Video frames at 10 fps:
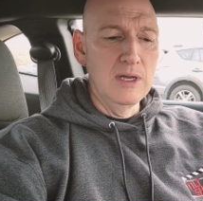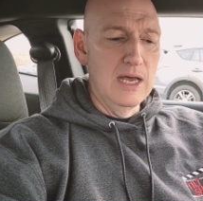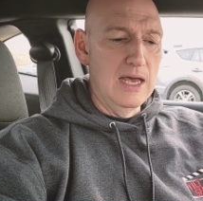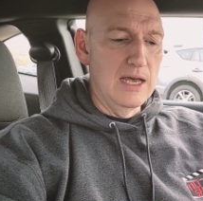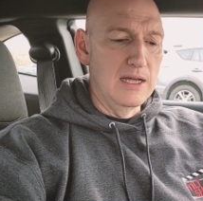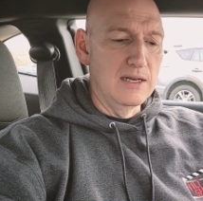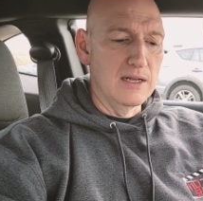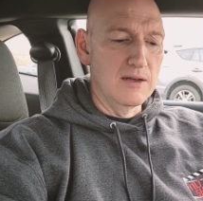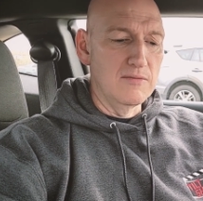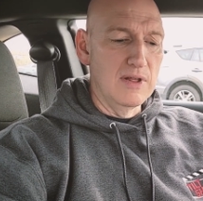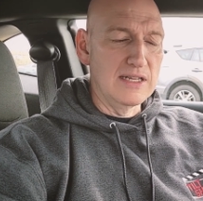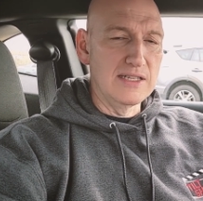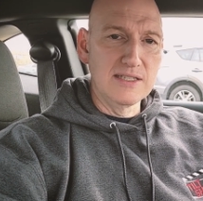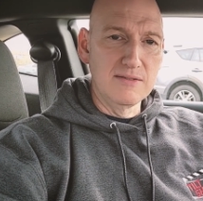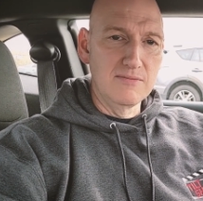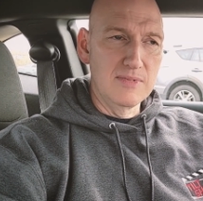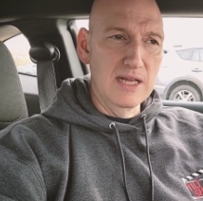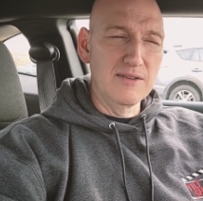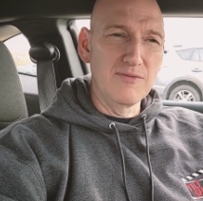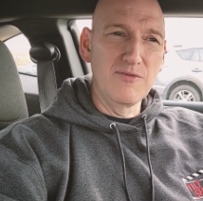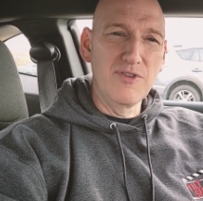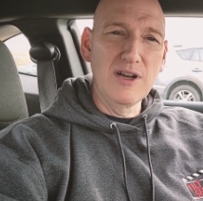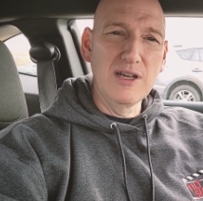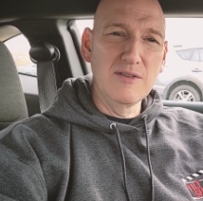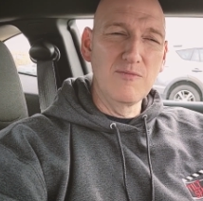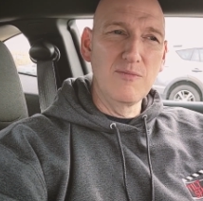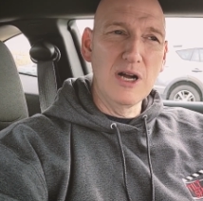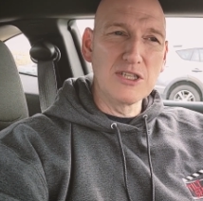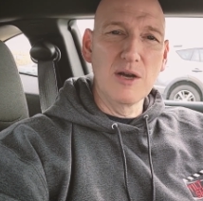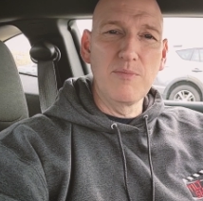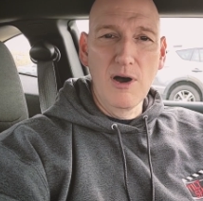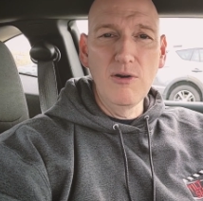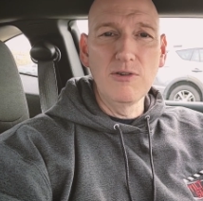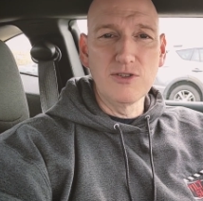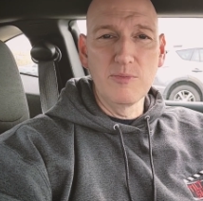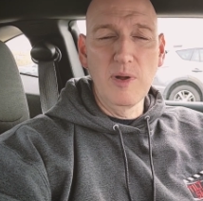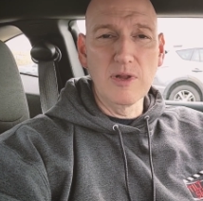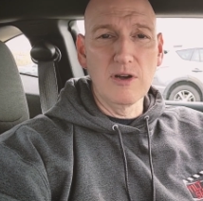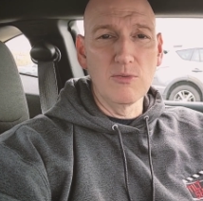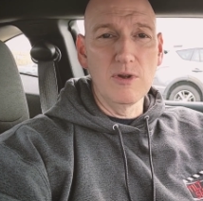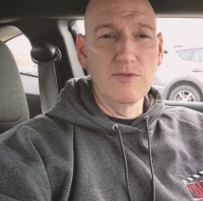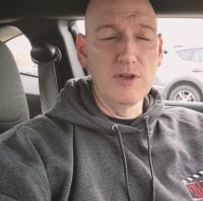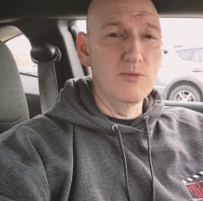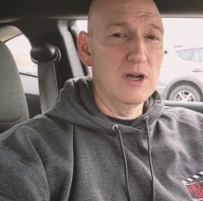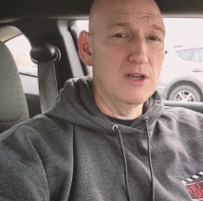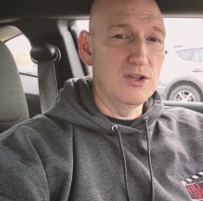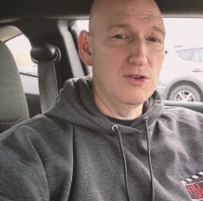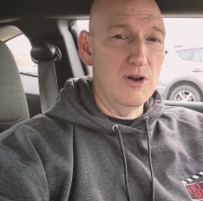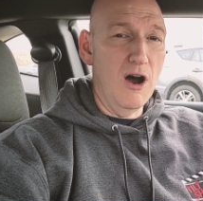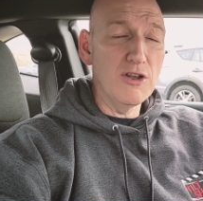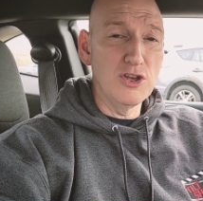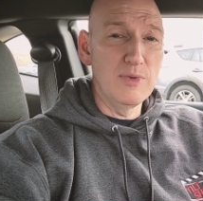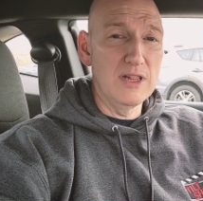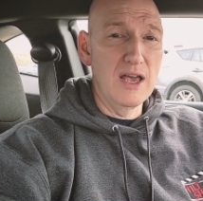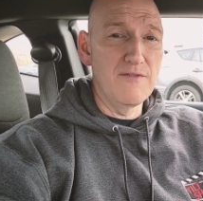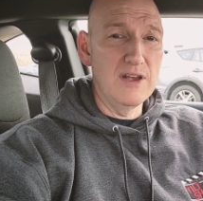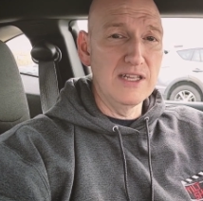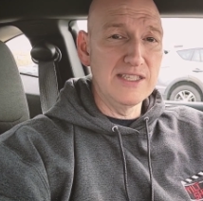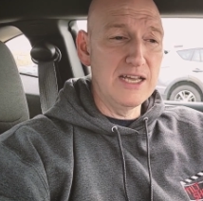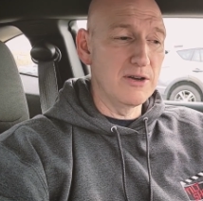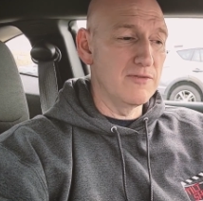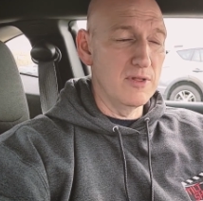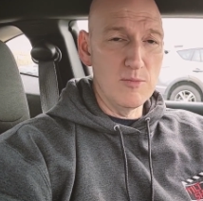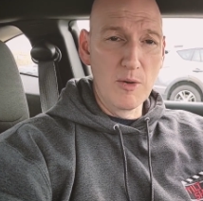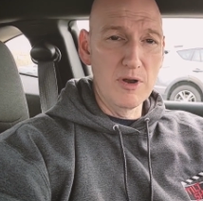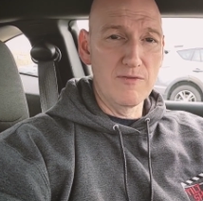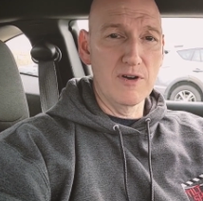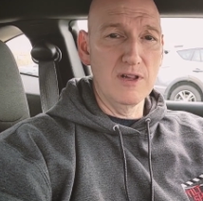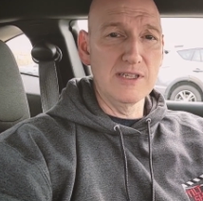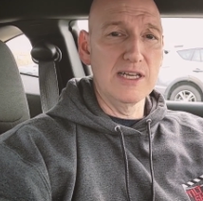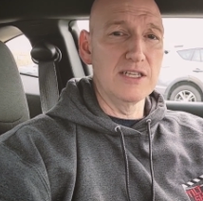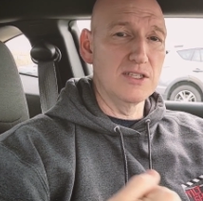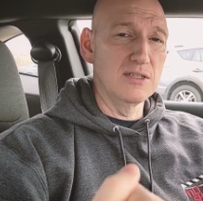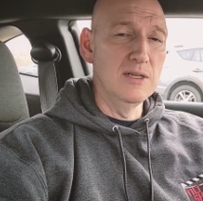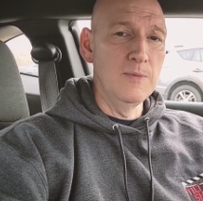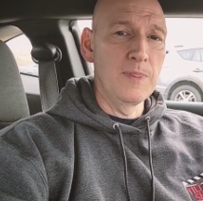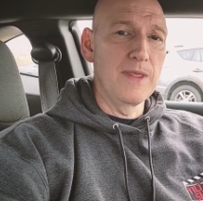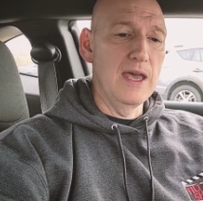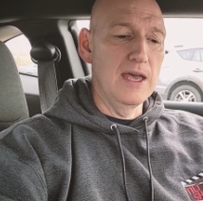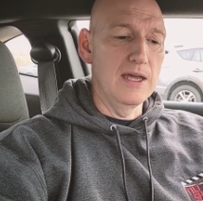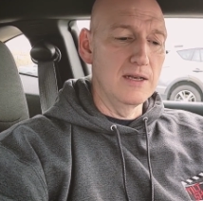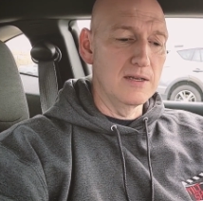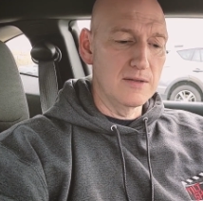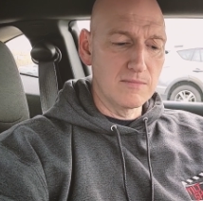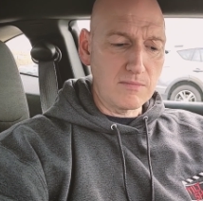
and uh, that's that's very much opposed to a biblical worldview where all human life is sacred from the moment of fertilization, and